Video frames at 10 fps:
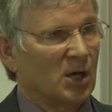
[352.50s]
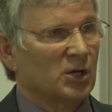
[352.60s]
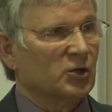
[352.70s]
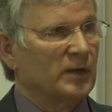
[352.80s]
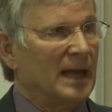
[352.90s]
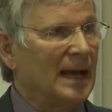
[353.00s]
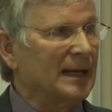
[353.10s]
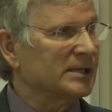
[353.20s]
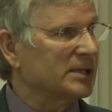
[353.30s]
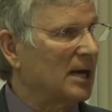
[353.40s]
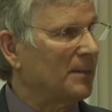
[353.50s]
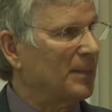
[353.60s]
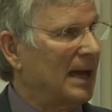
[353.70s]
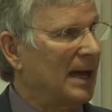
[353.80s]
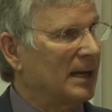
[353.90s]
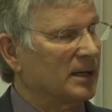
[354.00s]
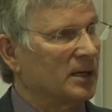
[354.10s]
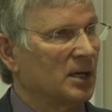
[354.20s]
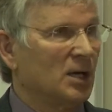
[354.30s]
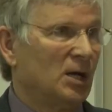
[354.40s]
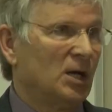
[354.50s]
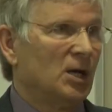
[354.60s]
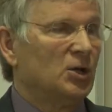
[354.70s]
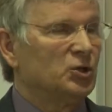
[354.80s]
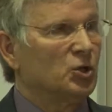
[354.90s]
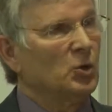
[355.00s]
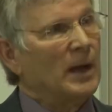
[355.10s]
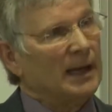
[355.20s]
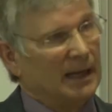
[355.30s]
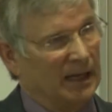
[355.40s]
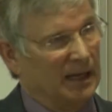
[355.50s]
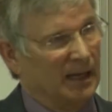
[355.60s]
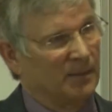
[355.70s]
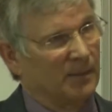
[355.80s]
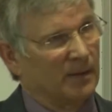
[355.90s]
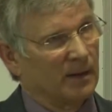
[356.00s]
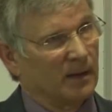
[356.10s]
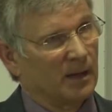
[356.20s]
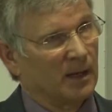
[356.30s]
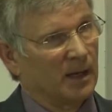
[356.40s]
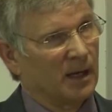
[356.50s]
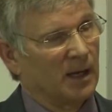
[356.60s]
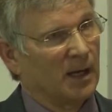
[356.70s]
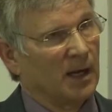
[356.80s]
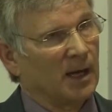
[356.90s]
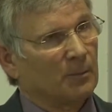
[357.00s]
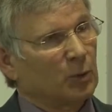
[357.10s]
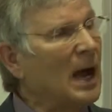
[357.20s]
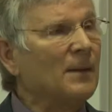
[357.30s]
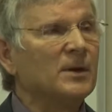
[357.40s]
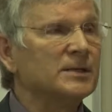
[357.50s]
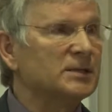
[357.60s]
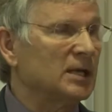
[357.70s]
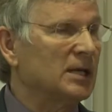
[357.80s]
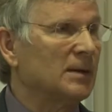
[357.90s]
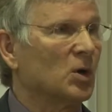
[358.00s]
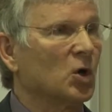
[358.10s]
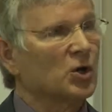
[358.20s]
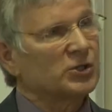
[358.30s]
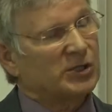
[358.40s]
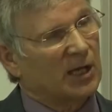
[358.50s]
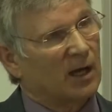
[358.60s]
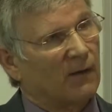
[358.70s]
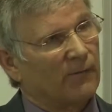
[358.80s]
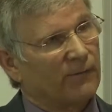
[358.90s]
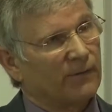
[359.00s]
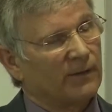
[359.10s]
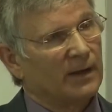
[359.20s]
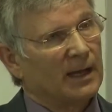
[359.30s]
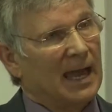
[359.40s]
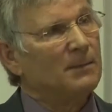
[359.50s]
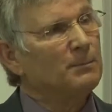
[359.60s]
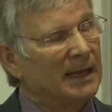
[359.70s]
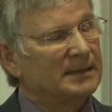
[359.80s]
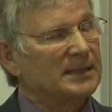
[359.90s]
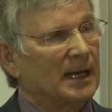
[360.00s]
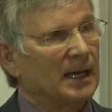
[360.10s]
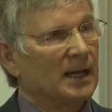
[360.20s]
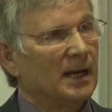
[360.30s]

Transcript: So the addict is up at 2 a.m., promised him or herself and meant it